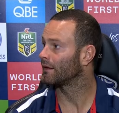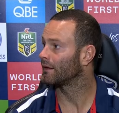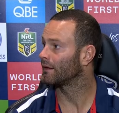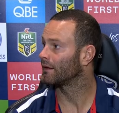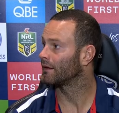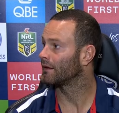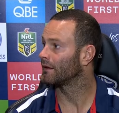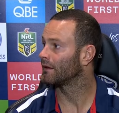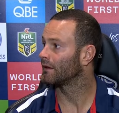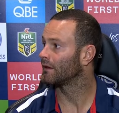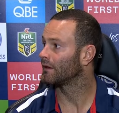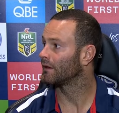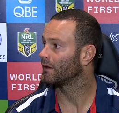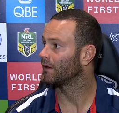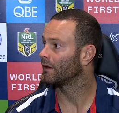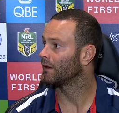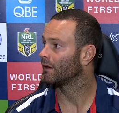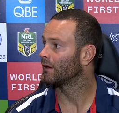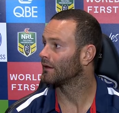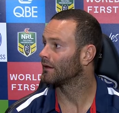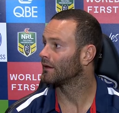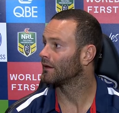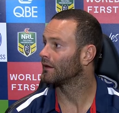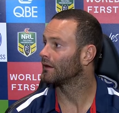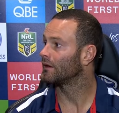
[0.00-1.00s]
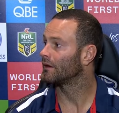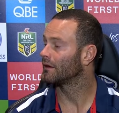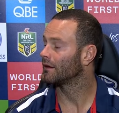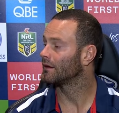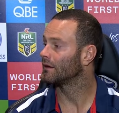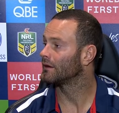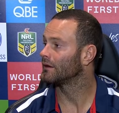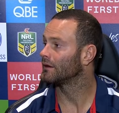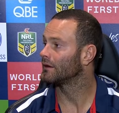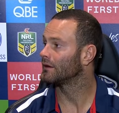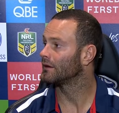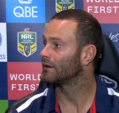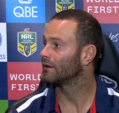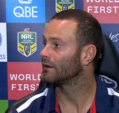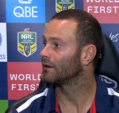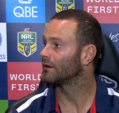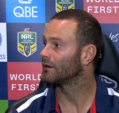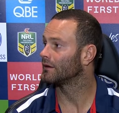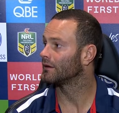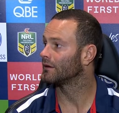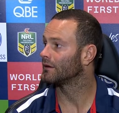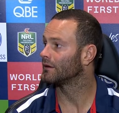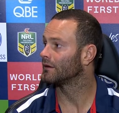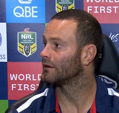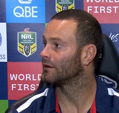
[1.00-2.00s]

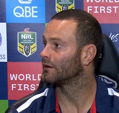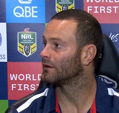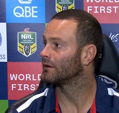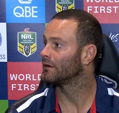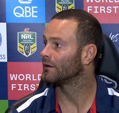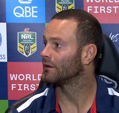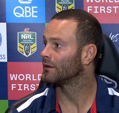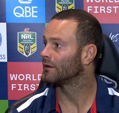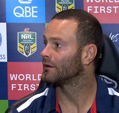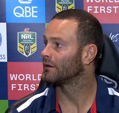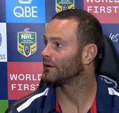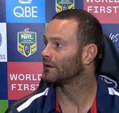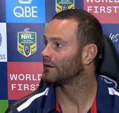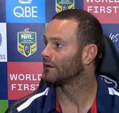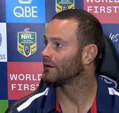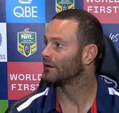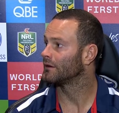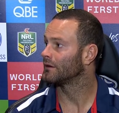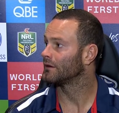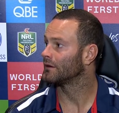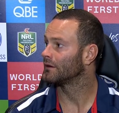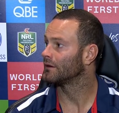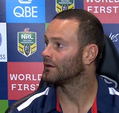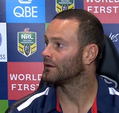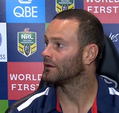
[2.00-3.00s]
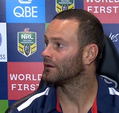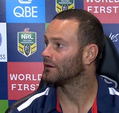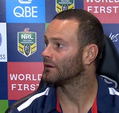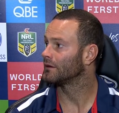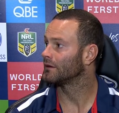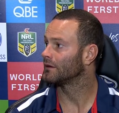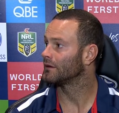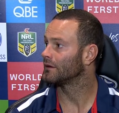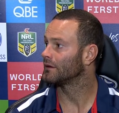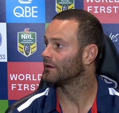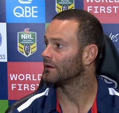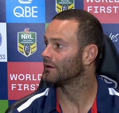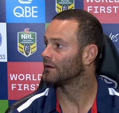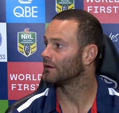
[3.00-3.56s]
(silence)